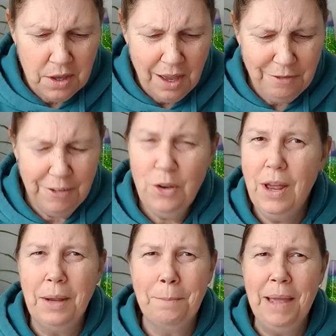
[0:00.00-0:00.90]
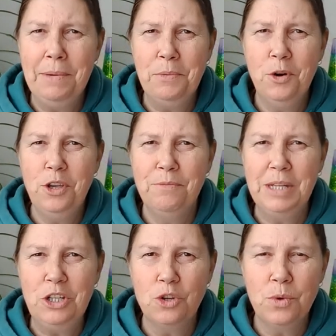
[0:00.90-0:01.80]
I feel like maybe what you've
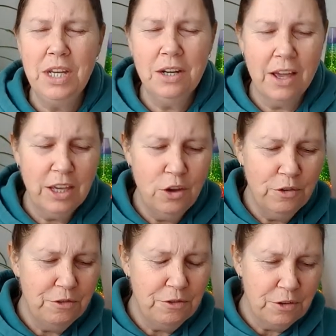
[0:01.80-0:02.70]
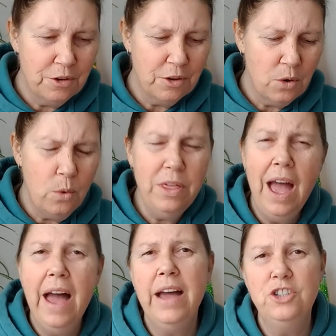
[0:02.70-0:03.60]
been doing, like you've, all the
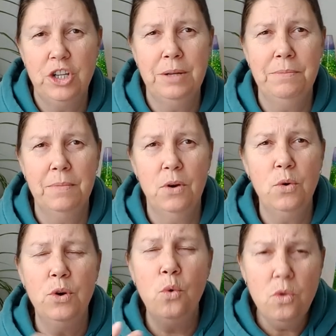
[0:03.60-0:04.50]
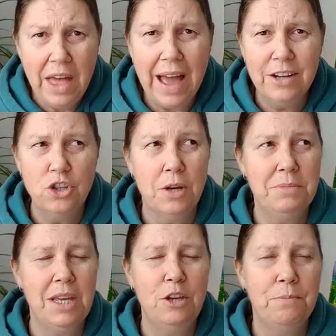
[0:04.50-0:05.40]
hardship on all the hard
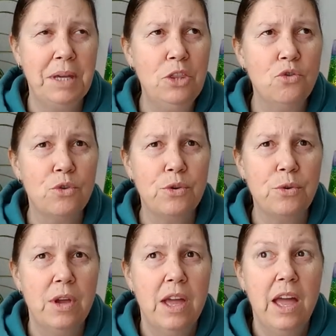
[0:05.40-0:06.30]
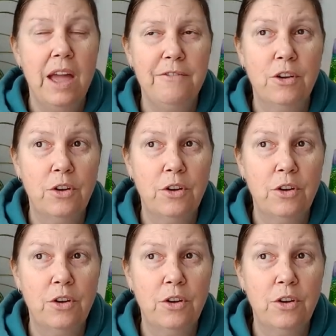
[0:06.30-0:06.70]
times that you've been through have